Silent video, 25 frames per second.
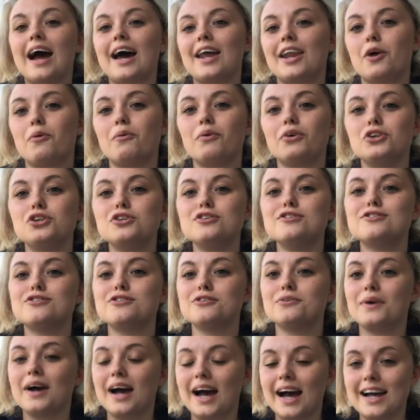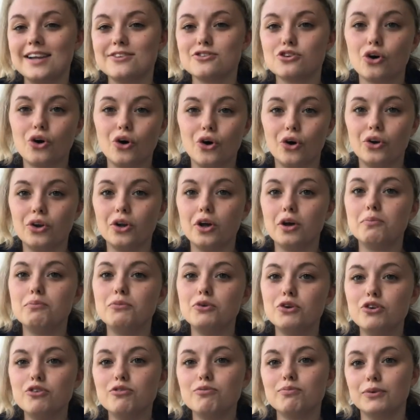I want you to add on a
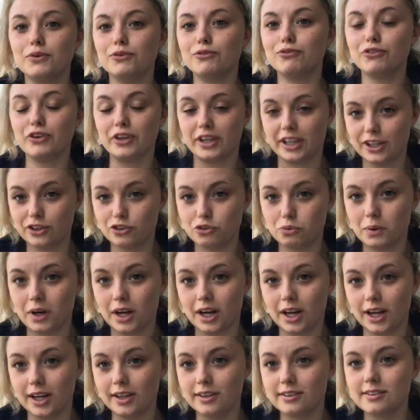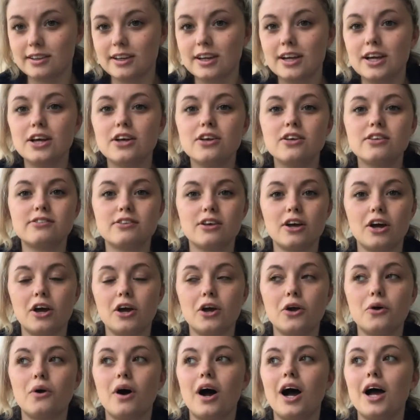movement for each word.
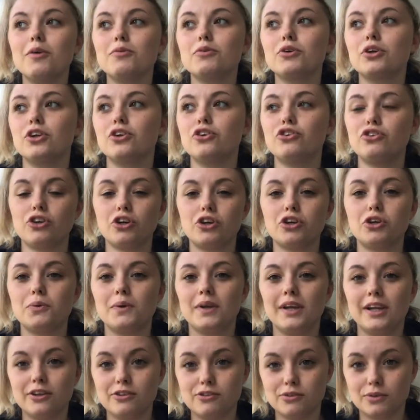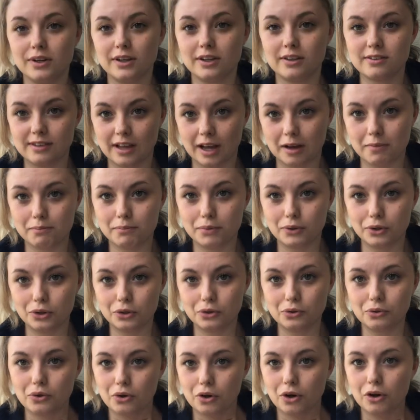So I'm going to show you a little
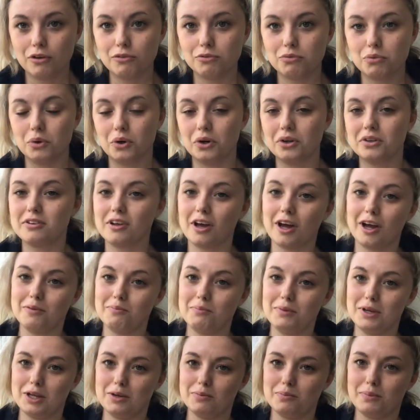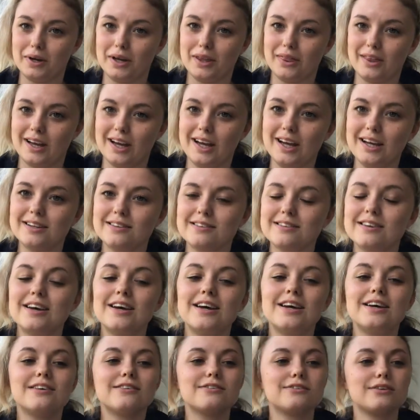example of what I mean by that.
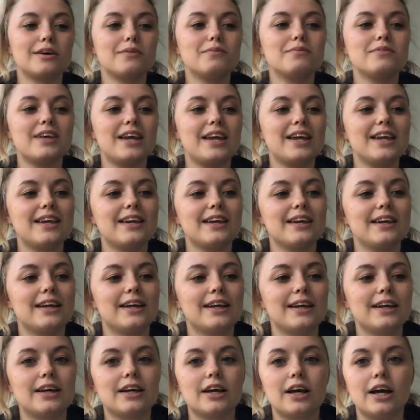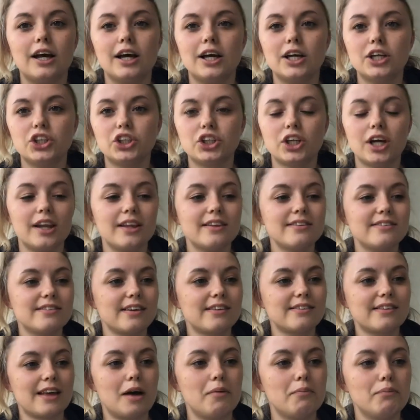So I'm taking Charlotte's
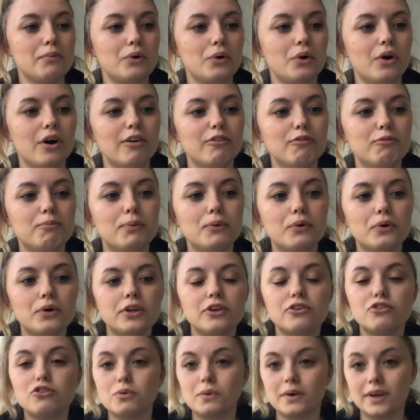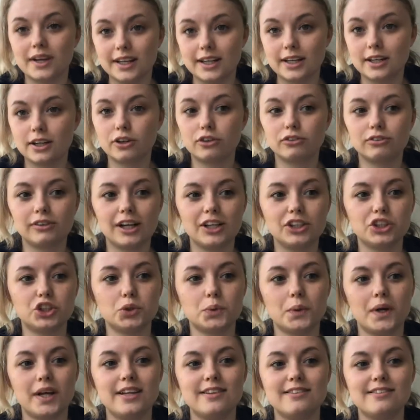example of born a twin,
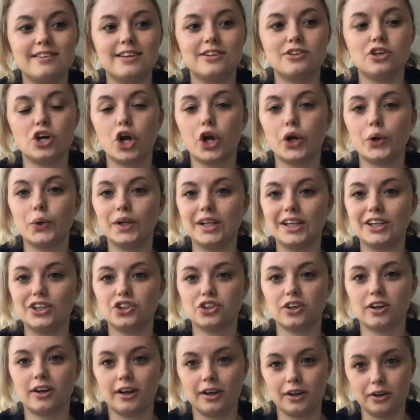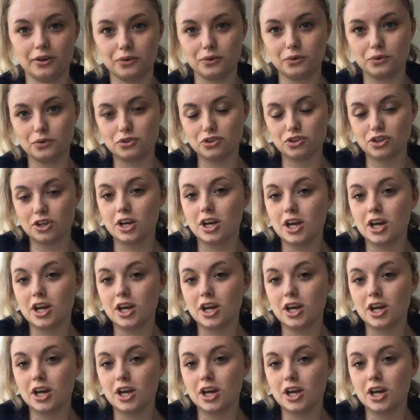graduated only child.